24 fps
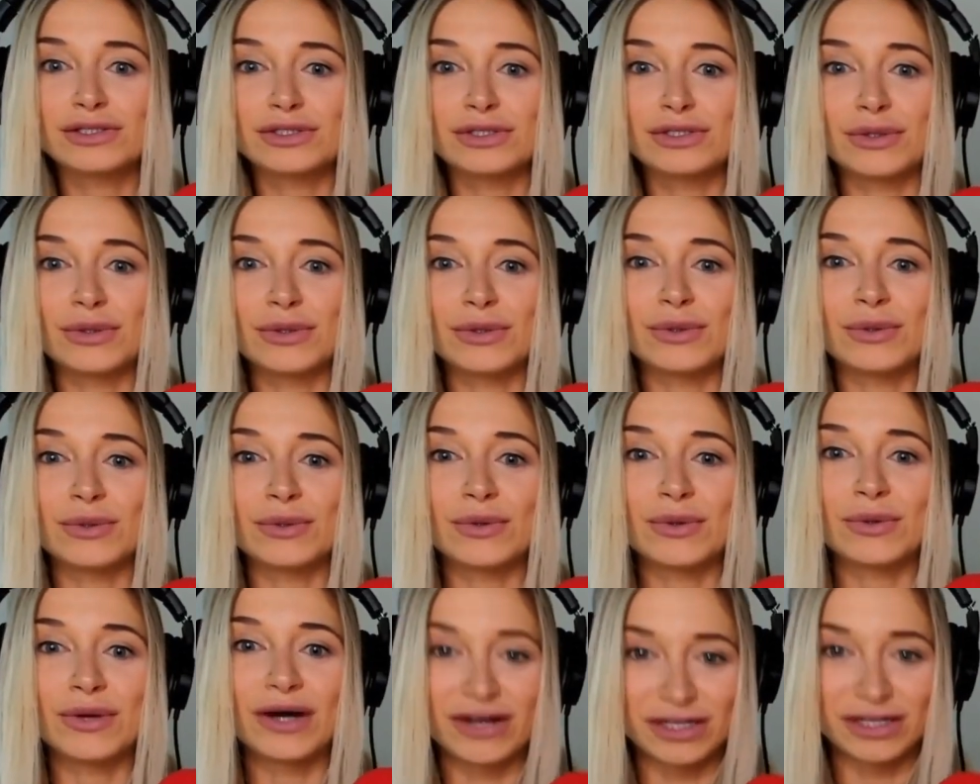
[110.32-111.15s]

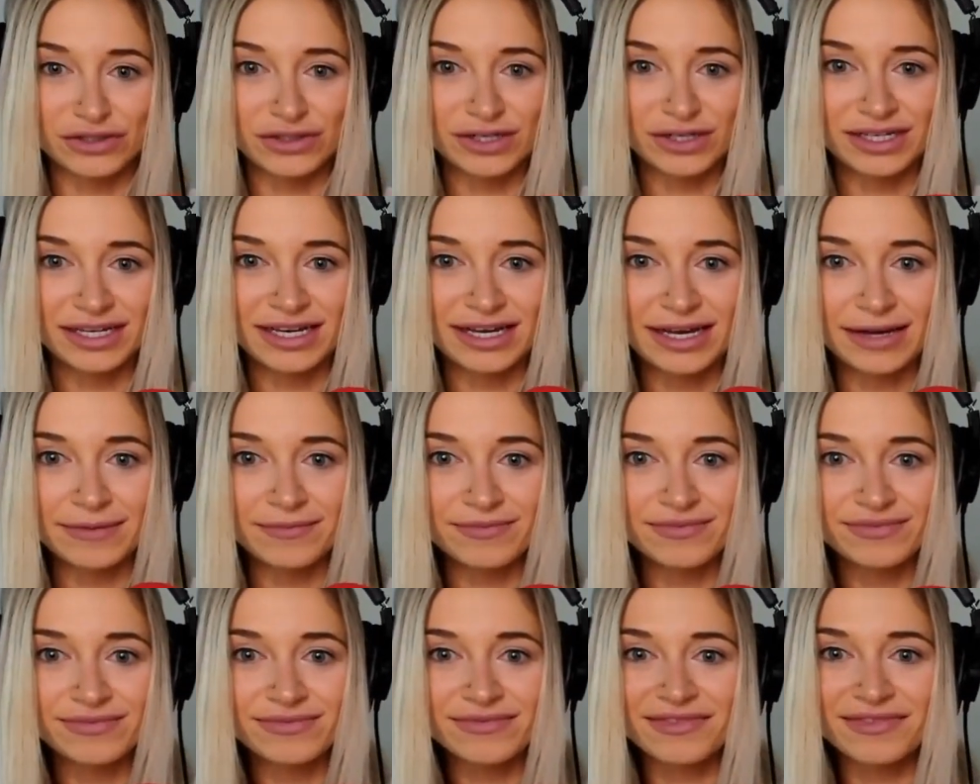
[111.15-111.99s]
to
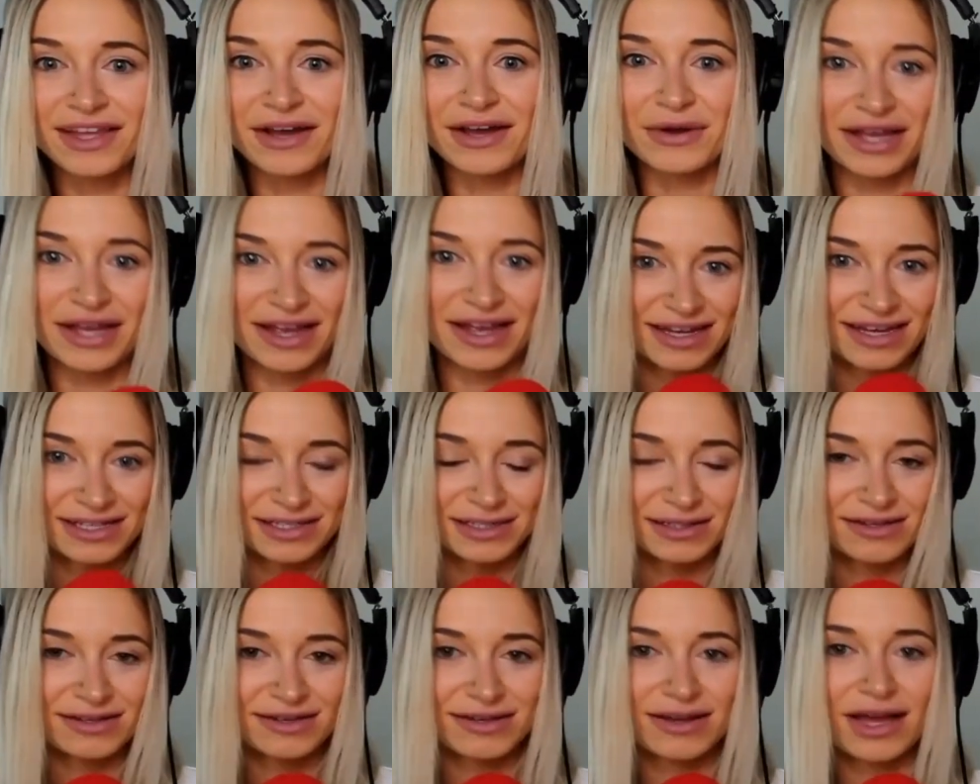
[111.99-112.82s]
Australia. Okay,
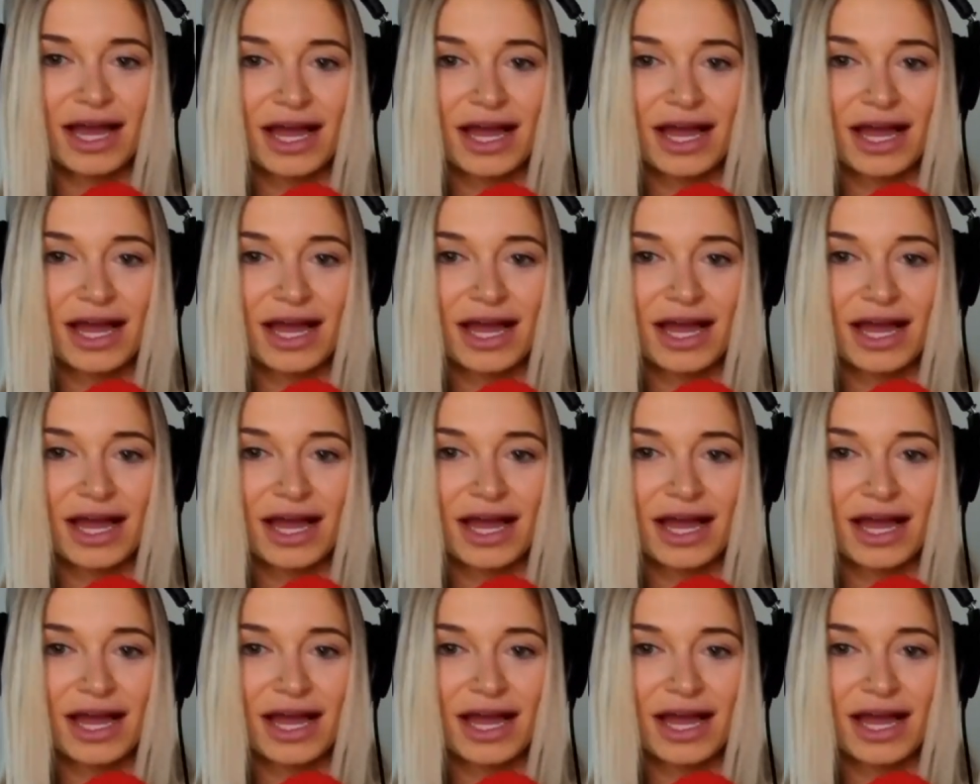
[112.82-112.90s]
guys,